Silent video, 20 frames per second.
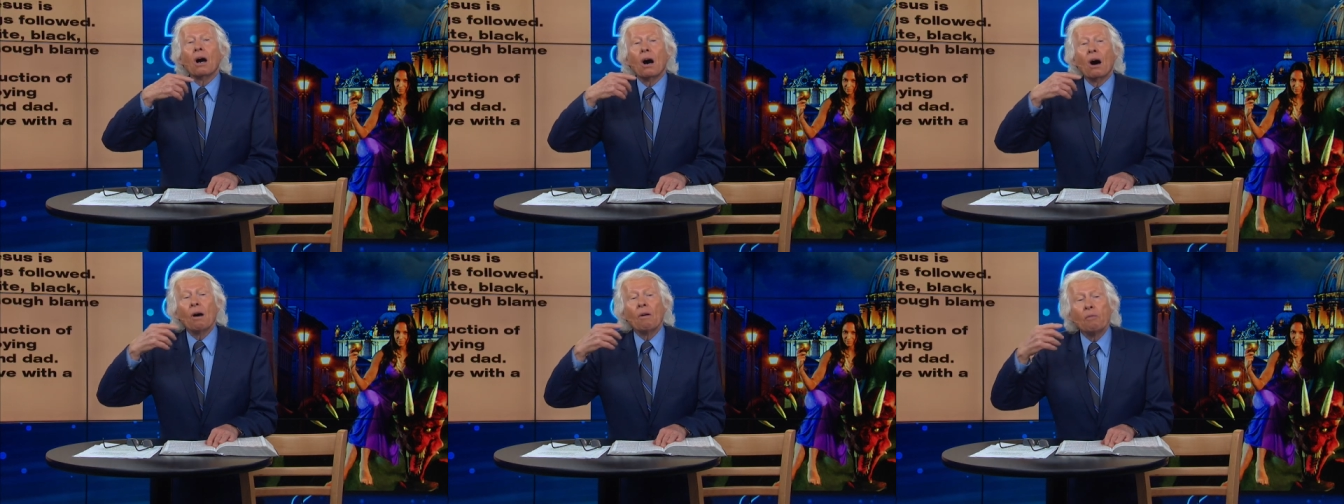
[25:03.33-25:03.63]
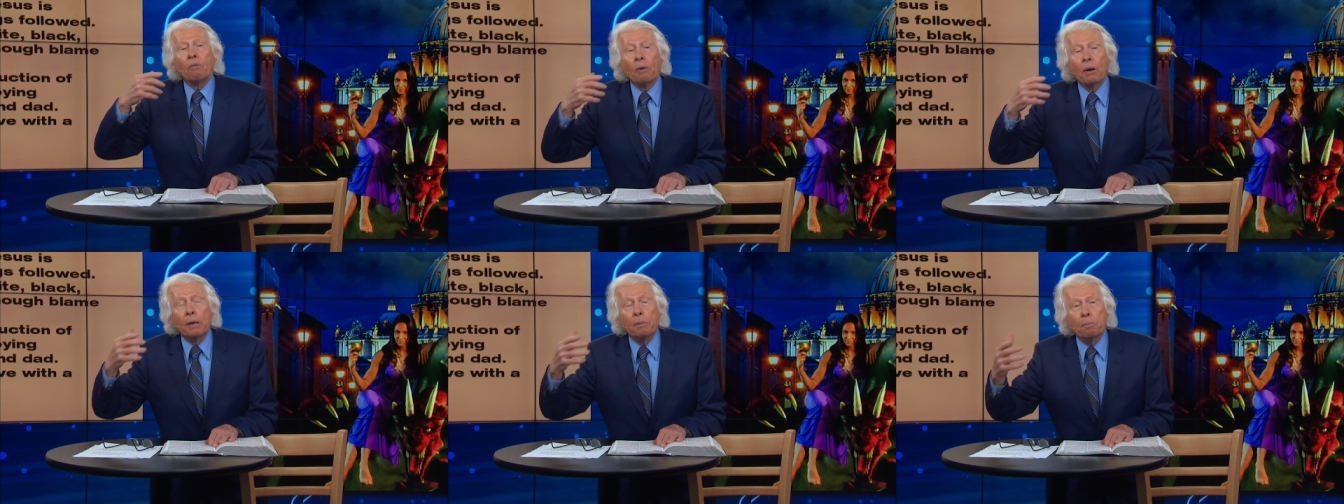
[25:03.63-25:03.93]

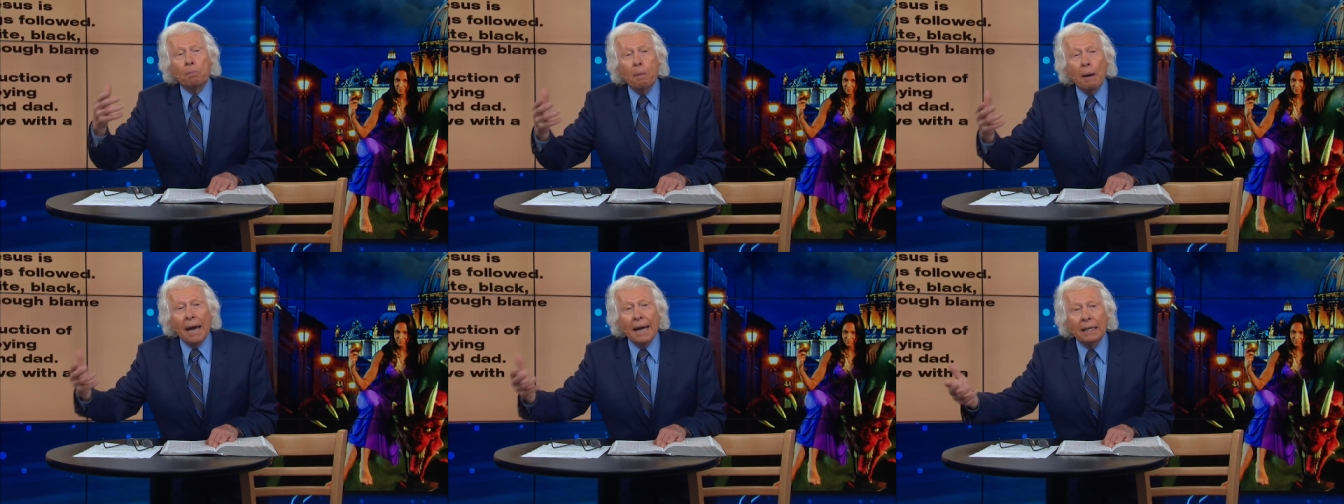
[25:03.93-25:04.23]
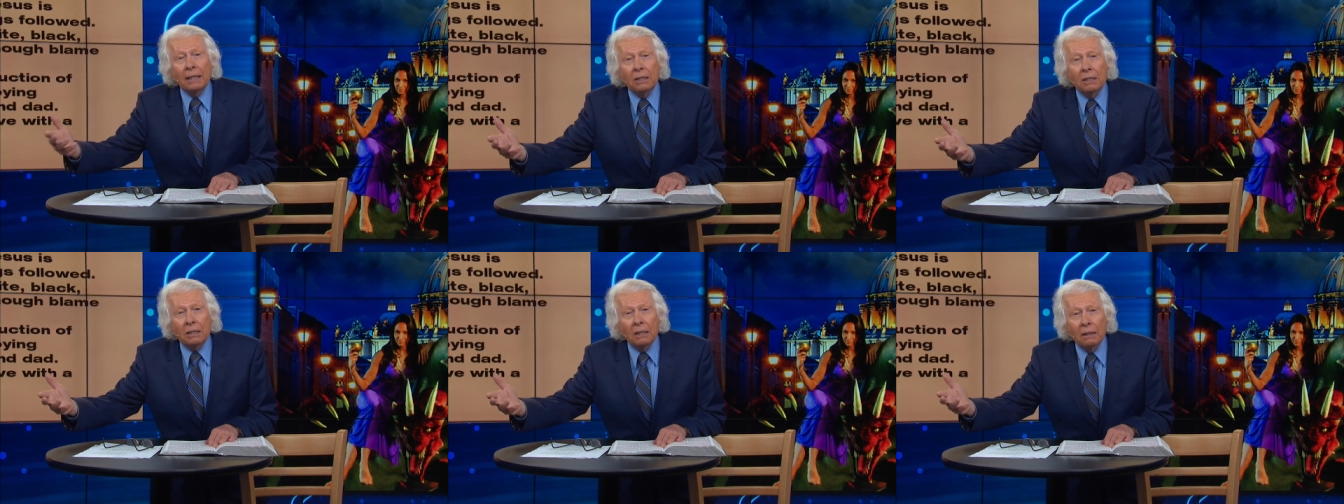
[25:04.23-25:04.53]
of
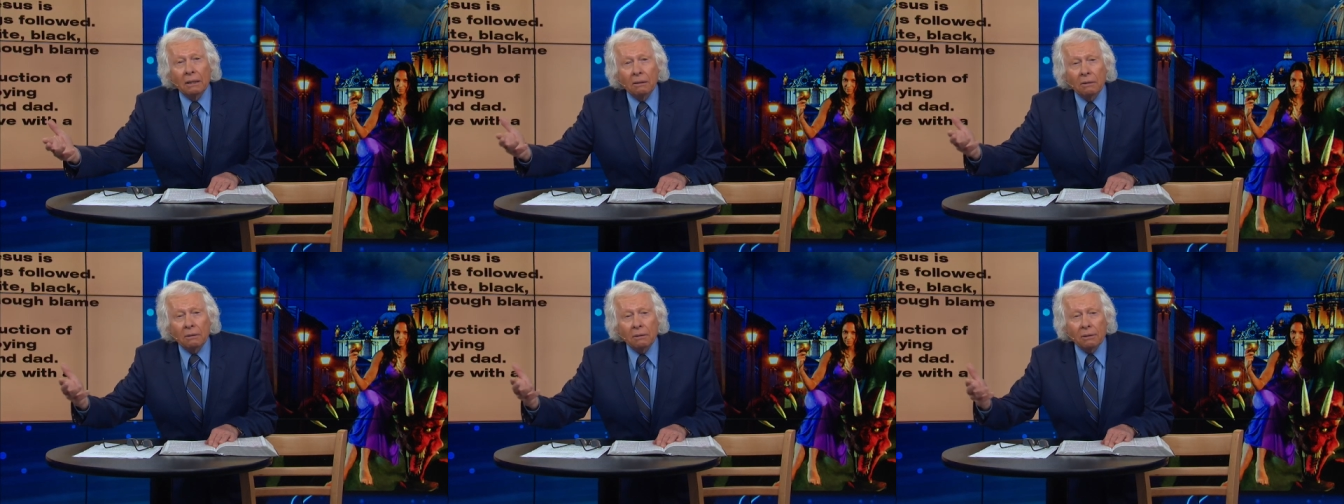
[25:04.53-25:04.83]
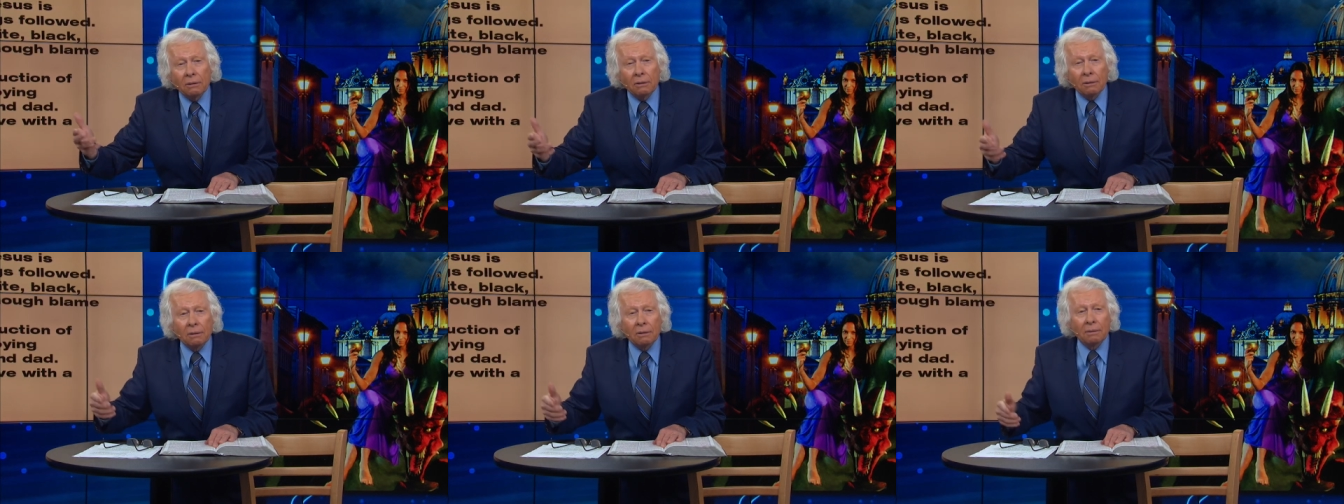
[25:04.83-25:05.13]

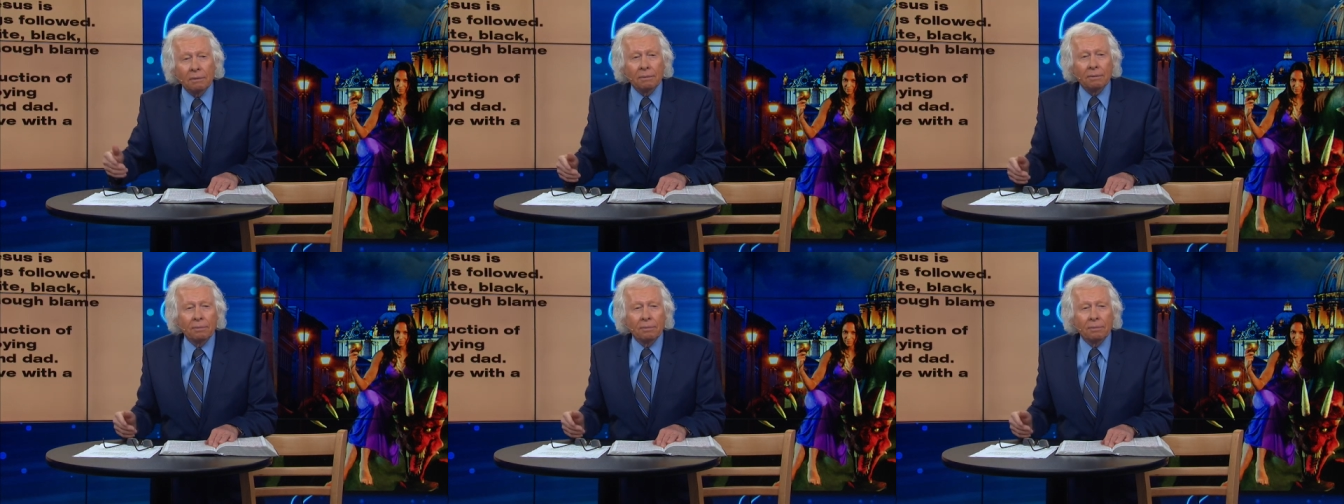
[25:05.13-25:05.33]
repentance.